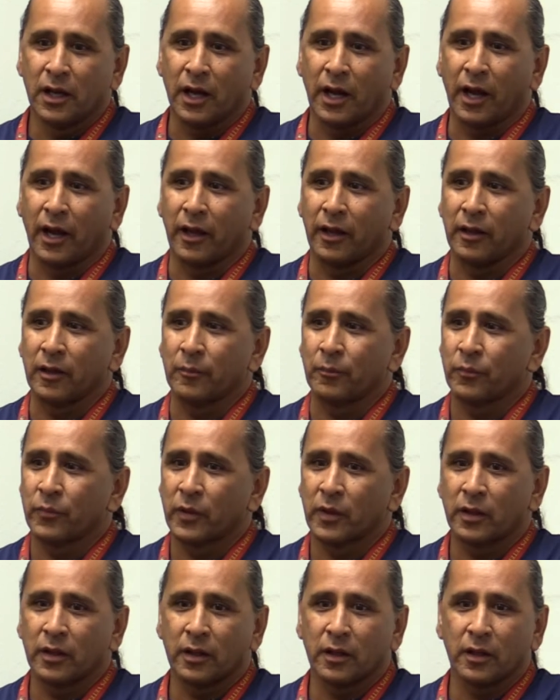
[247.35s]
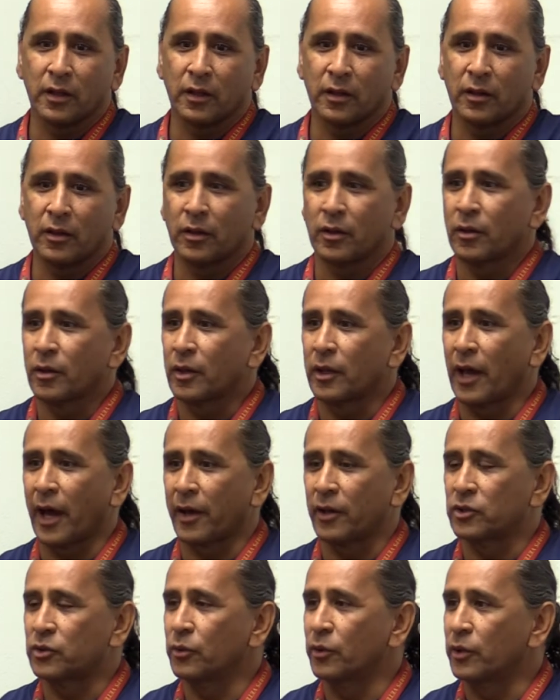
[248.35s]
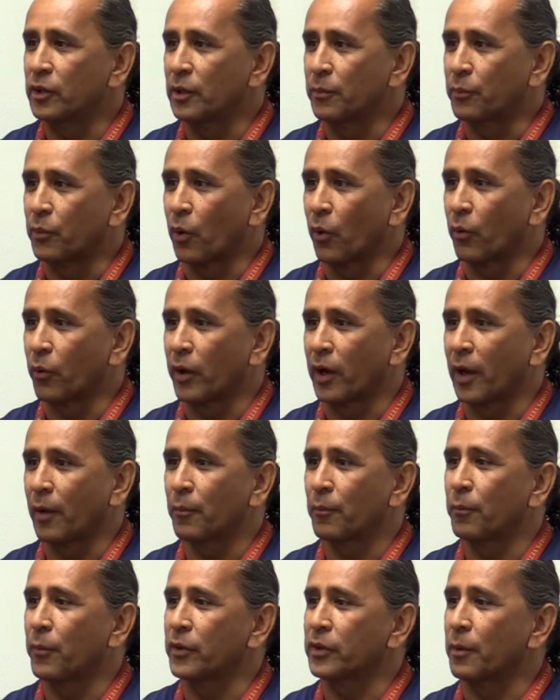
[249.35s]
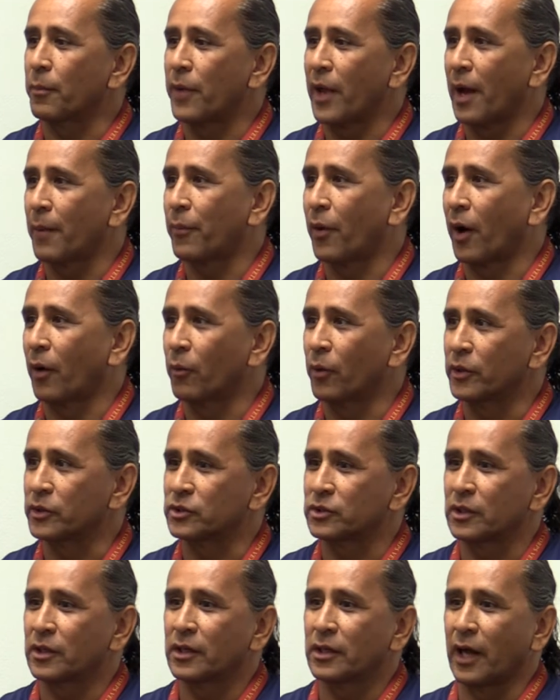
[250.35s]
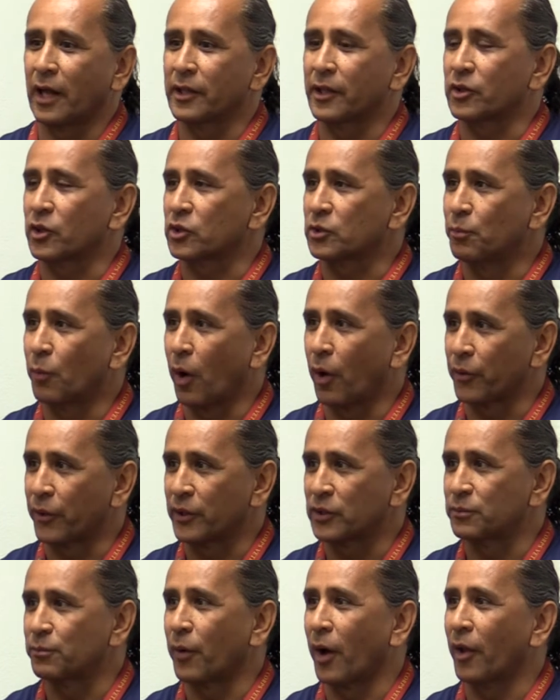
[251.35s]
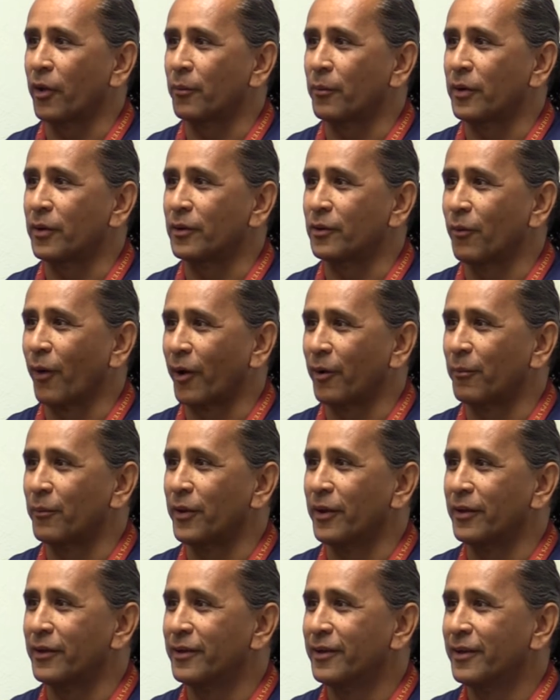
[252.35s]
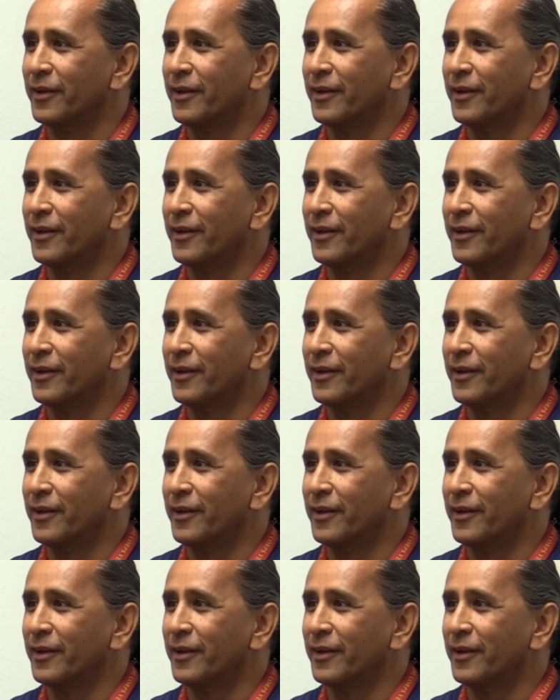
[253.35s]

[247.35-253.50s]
I got into a good program, but the bad part was I let the small things bother me quite a bit.